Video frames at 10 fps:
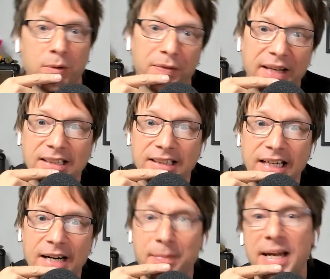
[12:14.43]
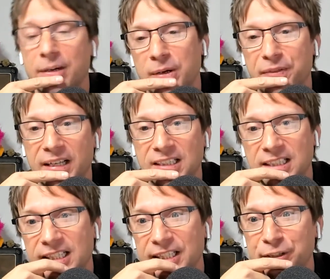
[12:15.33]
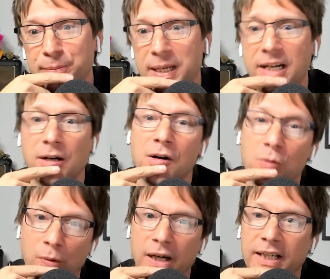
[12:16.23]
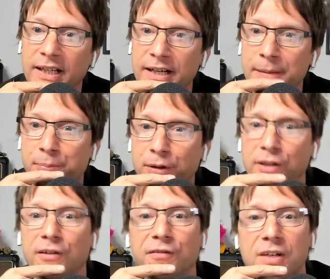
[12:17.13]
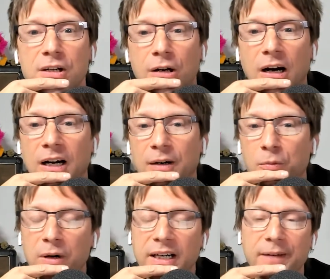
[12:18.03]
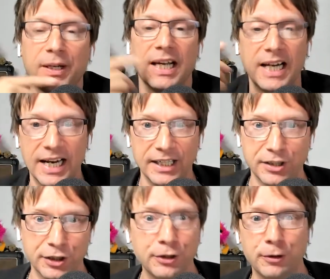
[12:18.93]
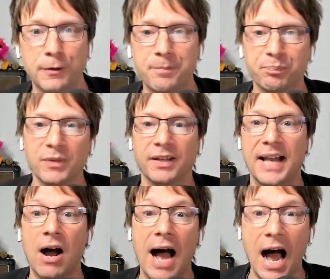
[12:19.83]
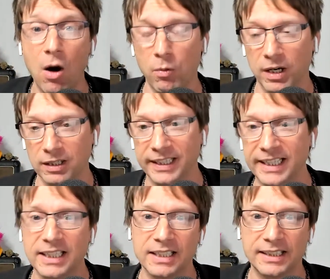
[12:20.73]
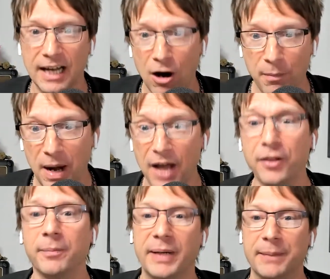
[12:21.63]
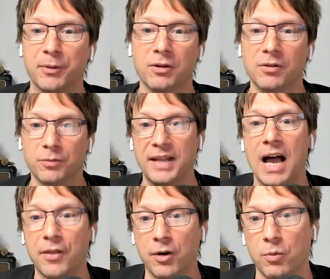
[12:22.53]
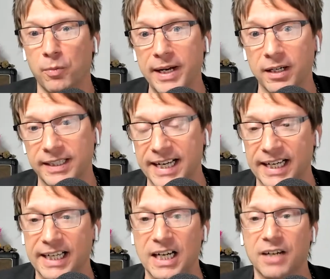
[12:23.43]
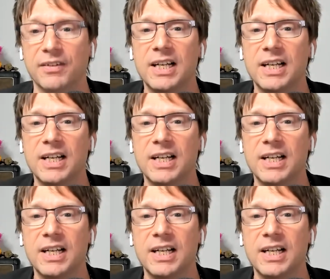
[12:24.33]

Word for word: What things can I make? What things can I do better? Where can I improve? Uh, what can I do now outwardly to help other people now that we are taken care of?